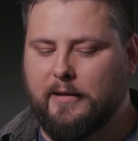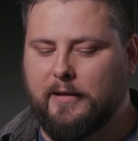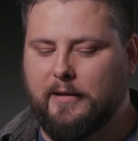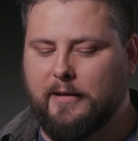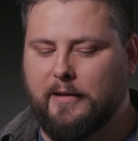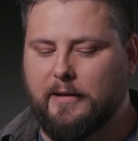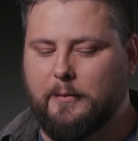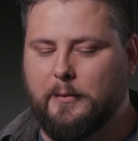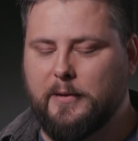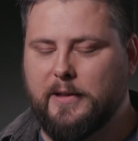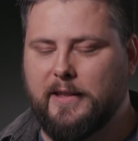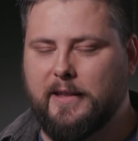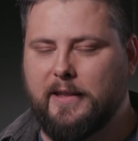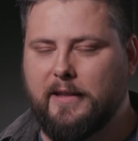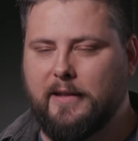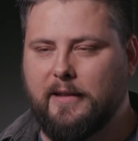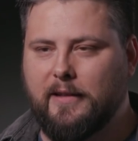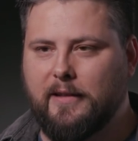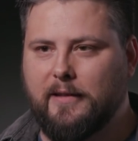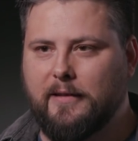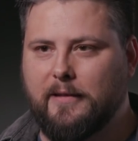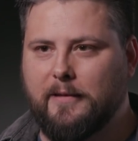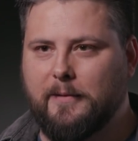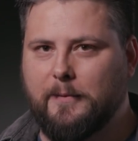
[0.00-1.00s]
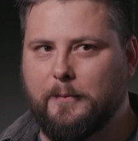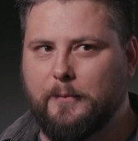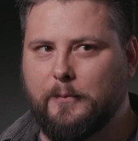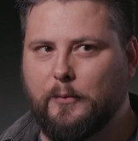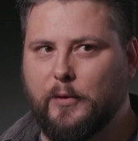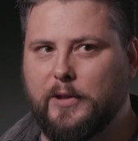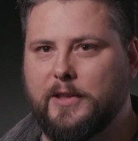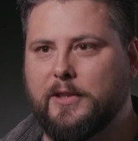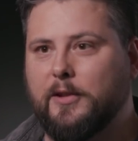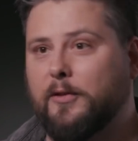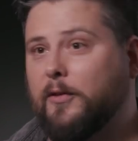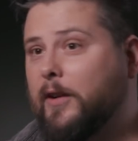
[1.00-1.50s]
Uh, it was the uh,
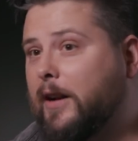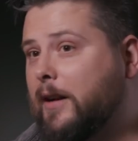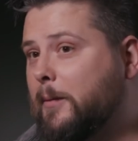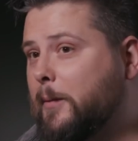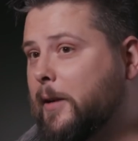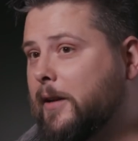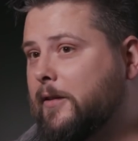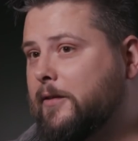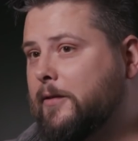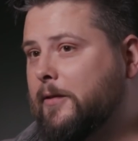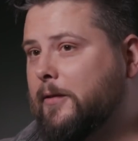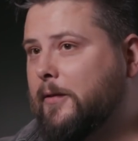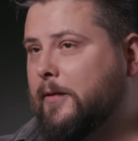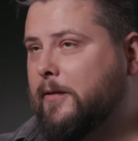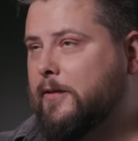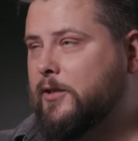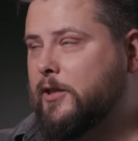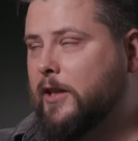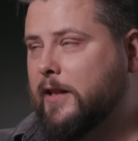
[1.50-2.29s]
What's So Great About Truth,